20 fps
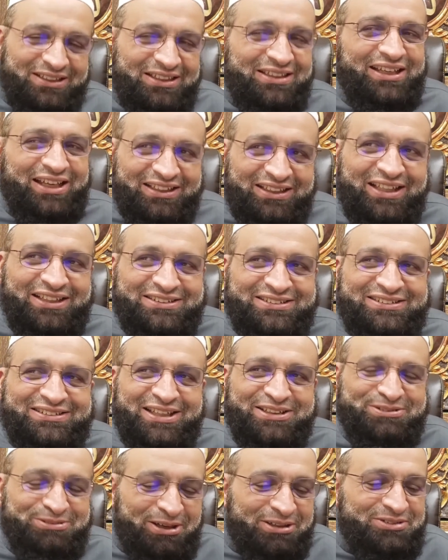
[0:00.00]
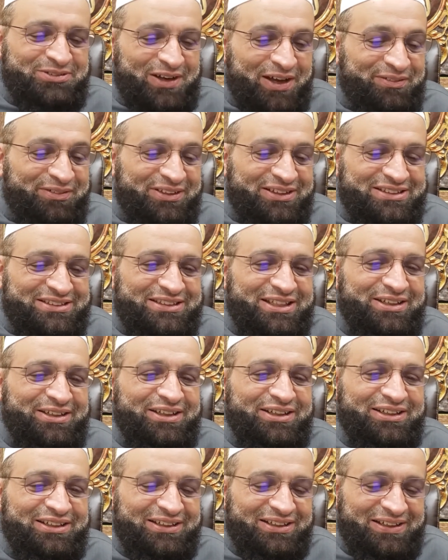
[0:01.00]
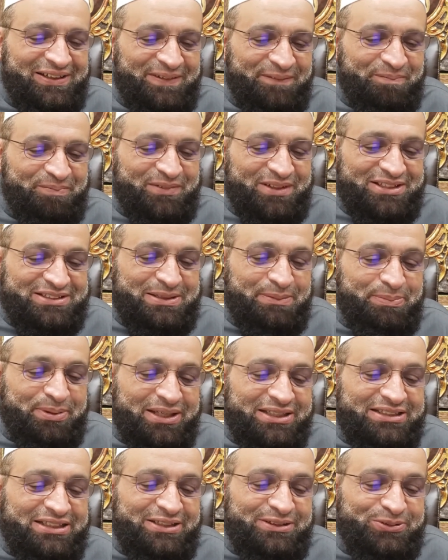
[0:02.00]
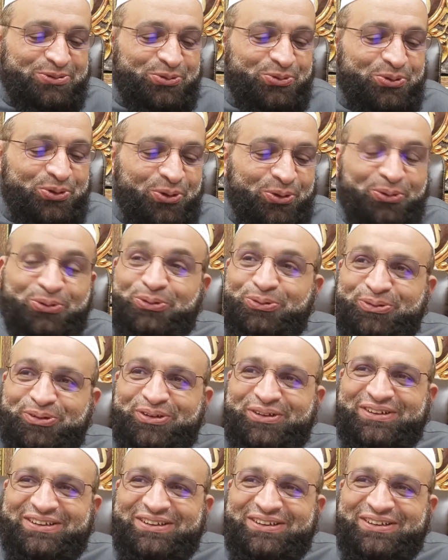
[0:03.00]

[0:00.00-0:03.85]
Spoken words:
Yeah, that's why travel is a big deal to know